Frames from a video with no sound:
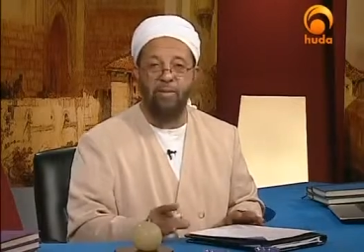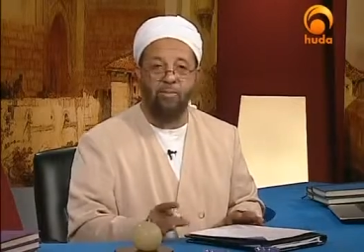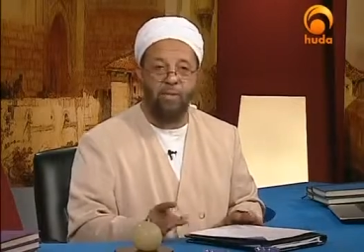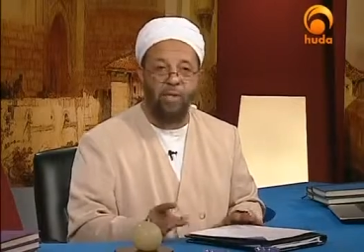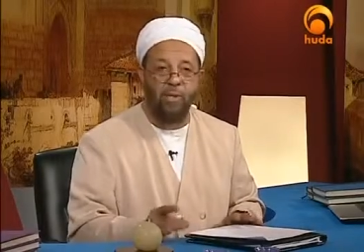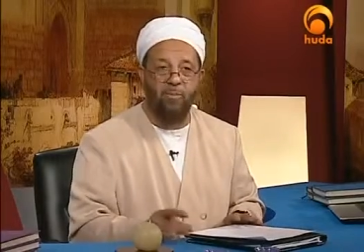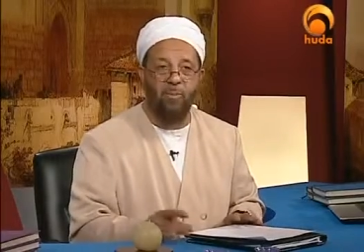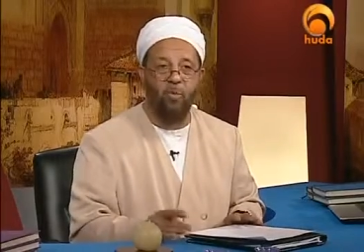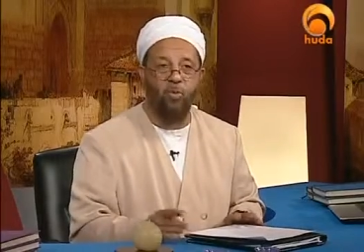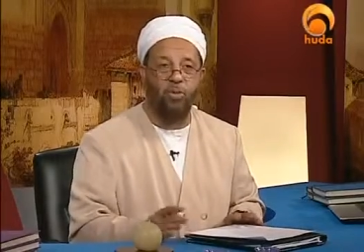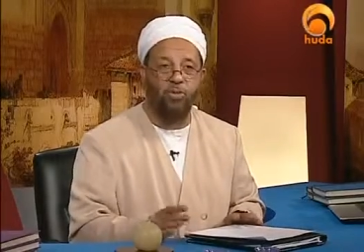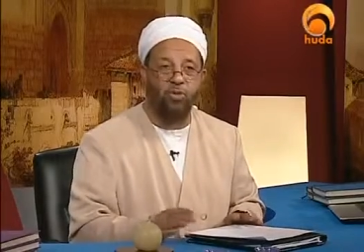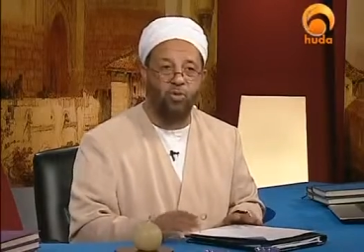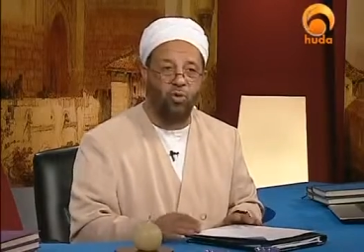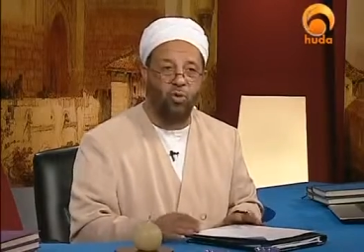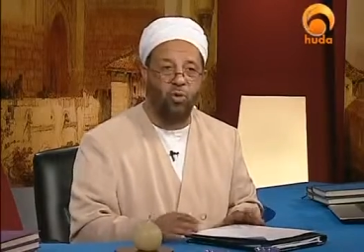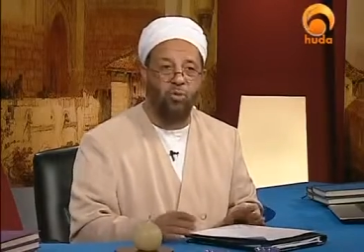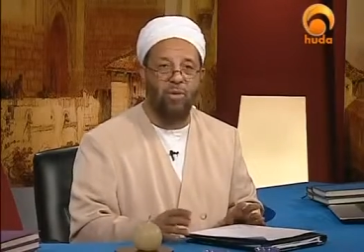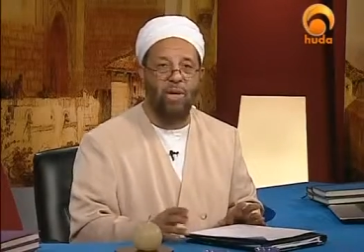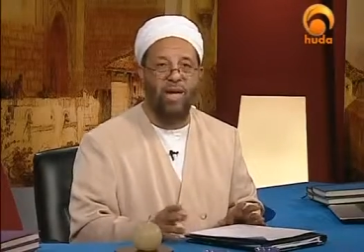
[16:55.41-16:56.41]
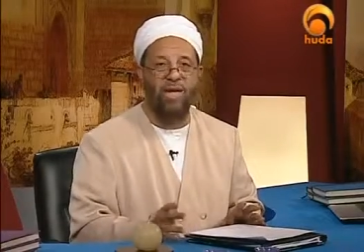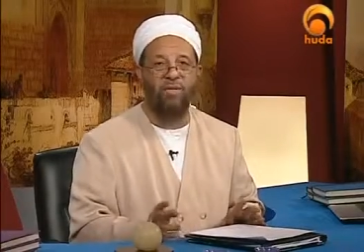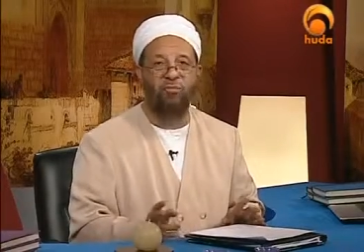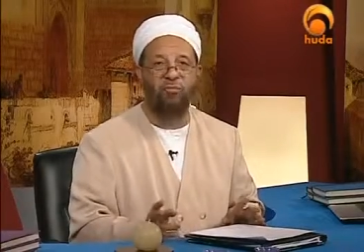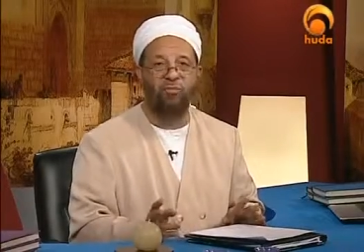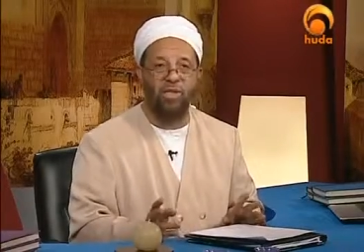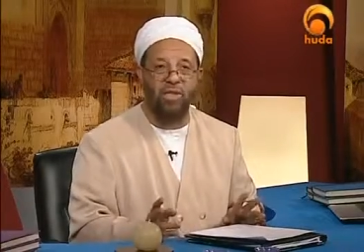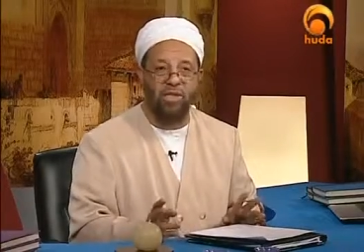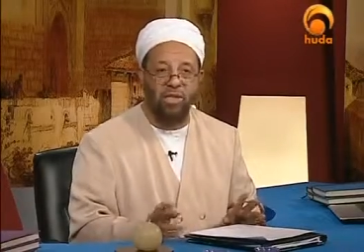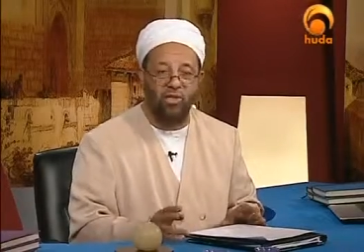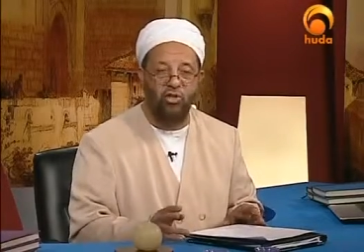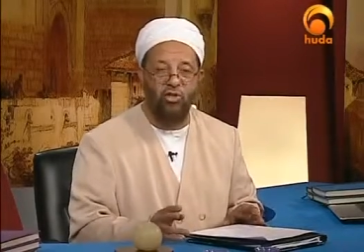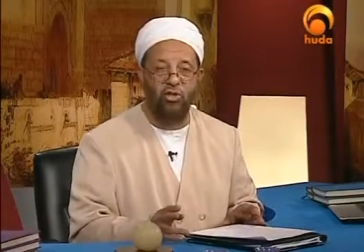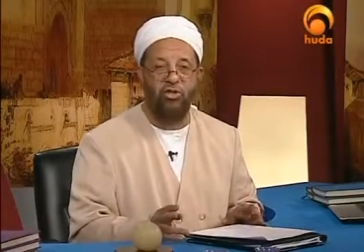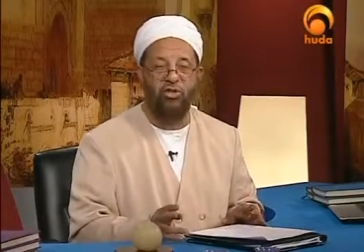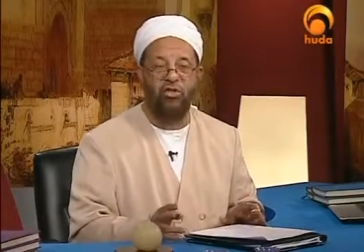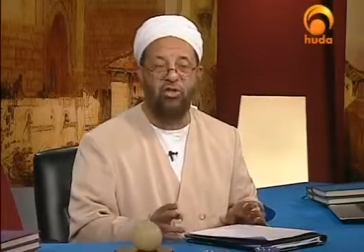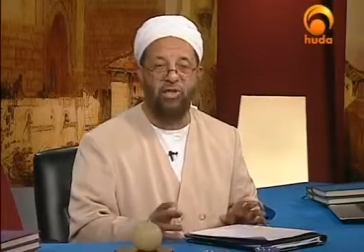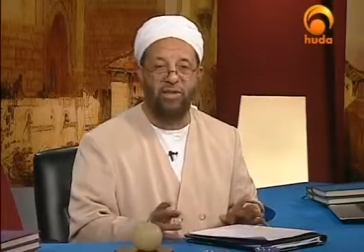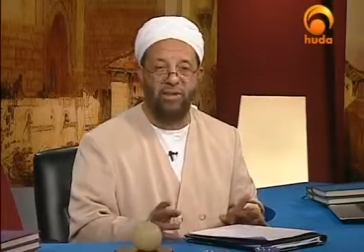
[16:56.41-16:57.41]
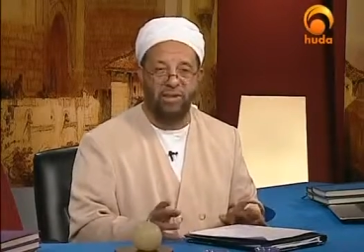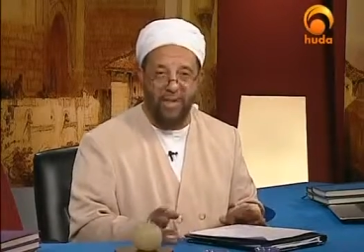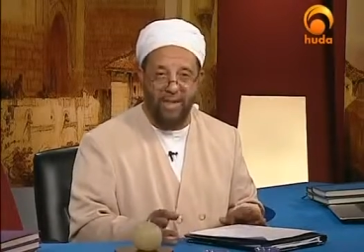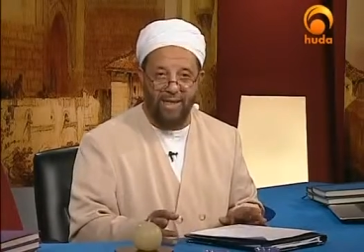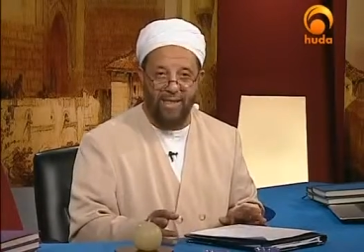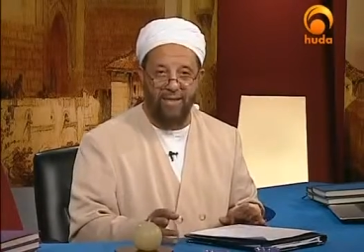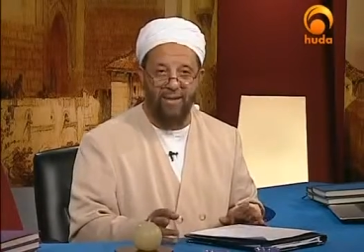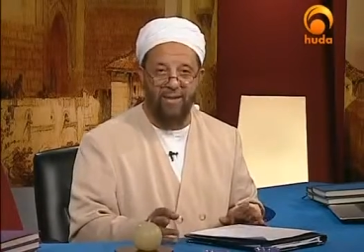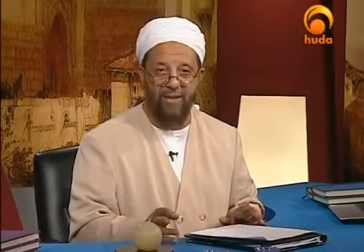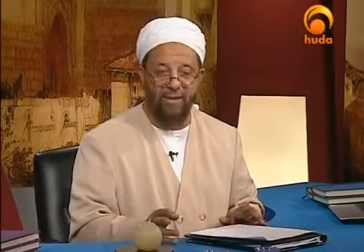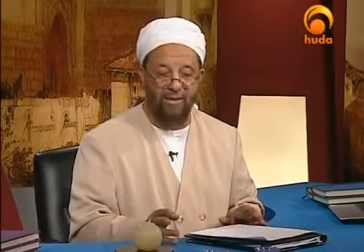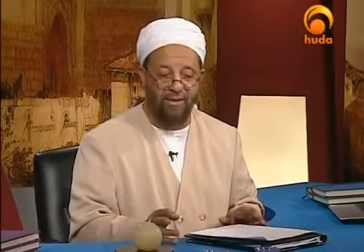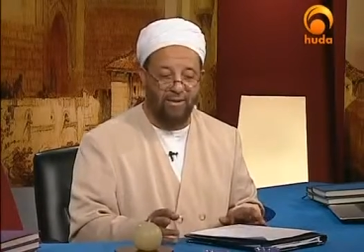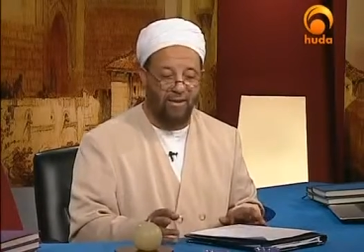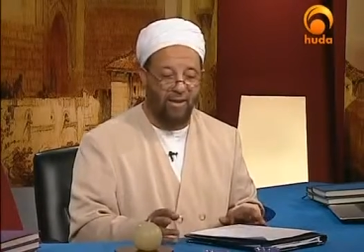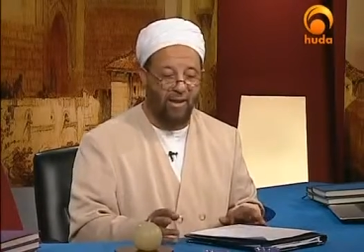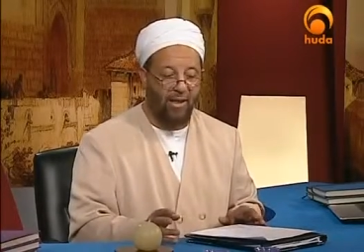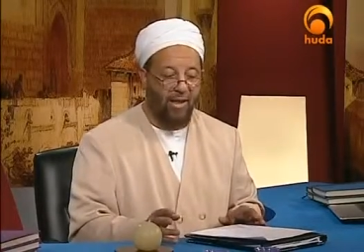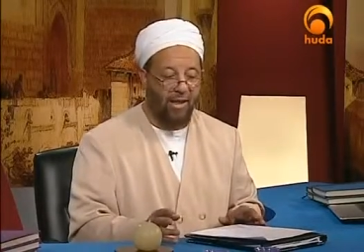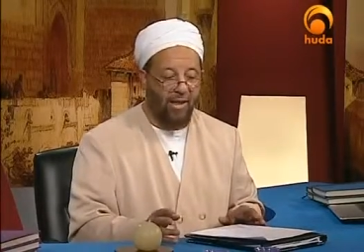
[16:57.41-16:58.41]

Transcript: people would term as religious sciences,